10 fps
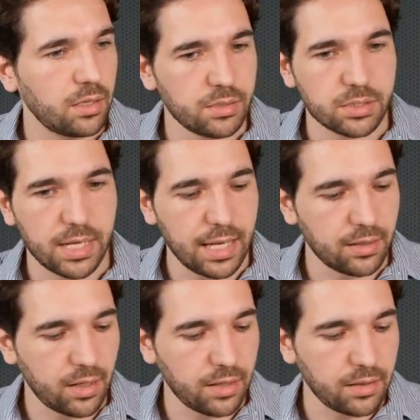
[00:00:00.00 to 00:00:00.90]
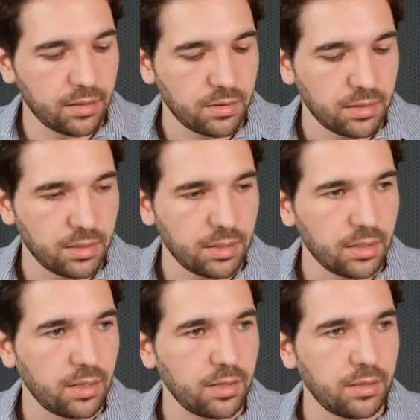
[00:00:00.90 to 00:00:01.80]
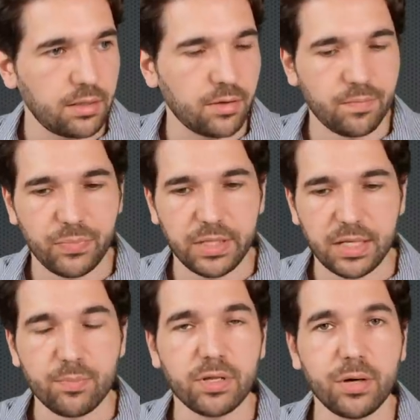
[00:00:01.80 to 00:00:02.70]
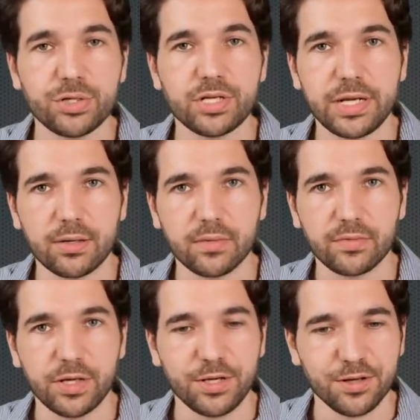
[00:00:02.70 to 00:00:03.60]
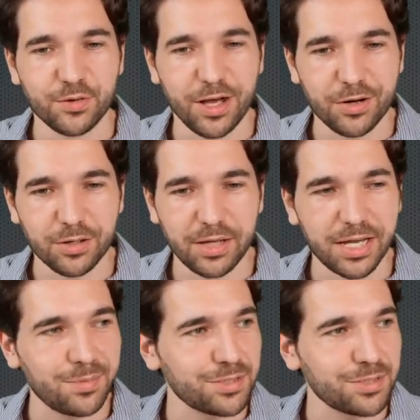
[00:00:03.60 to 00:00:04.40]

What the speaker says: just to end on the, you know, the implosion here of Conor Lamb.